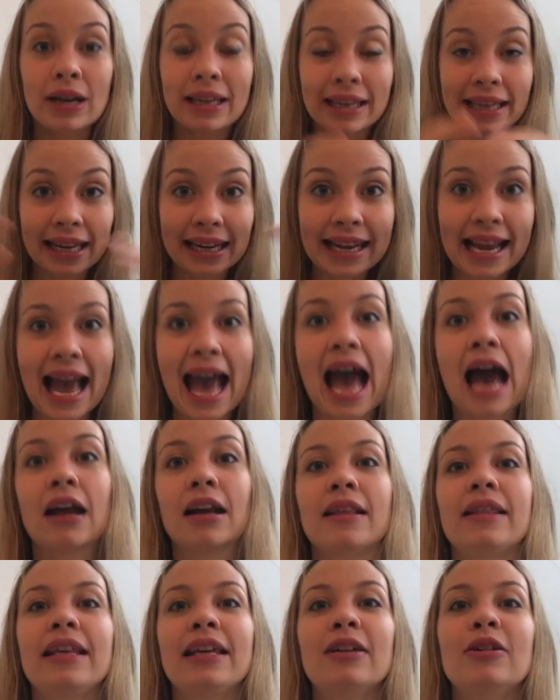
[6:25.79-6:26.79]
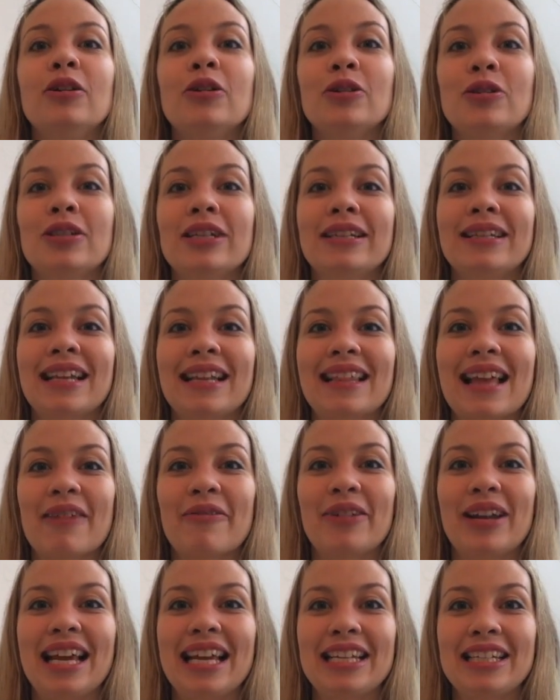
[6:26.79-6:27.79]
getting out of the illusion that
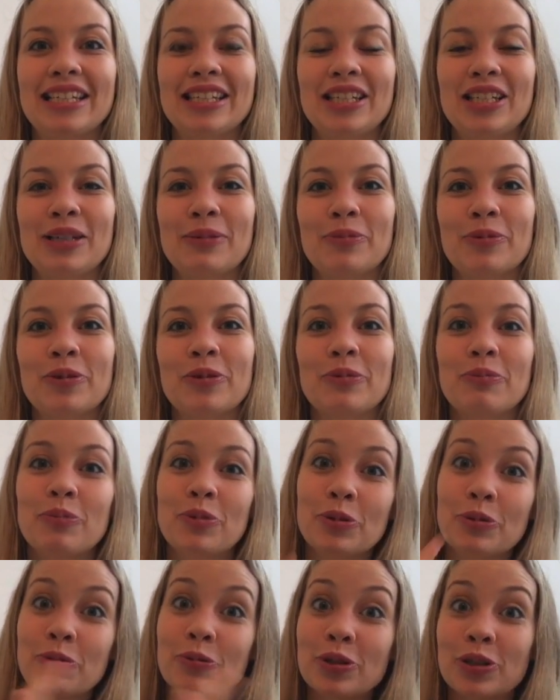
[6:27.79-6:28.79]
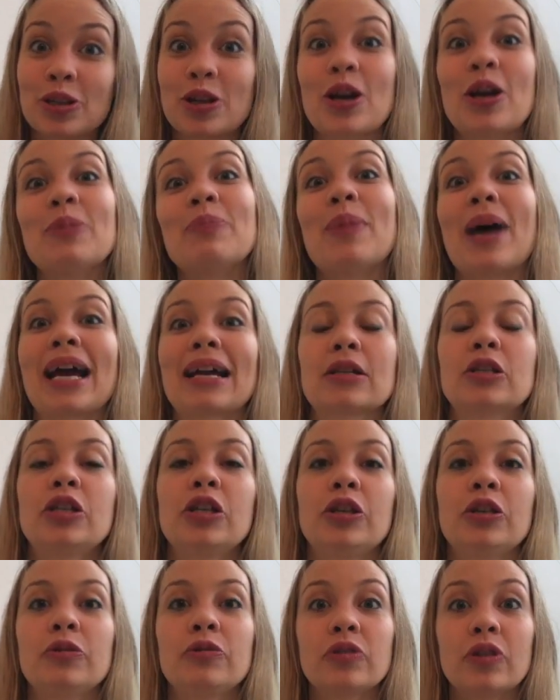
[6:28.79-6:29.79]
relationship will return back to you,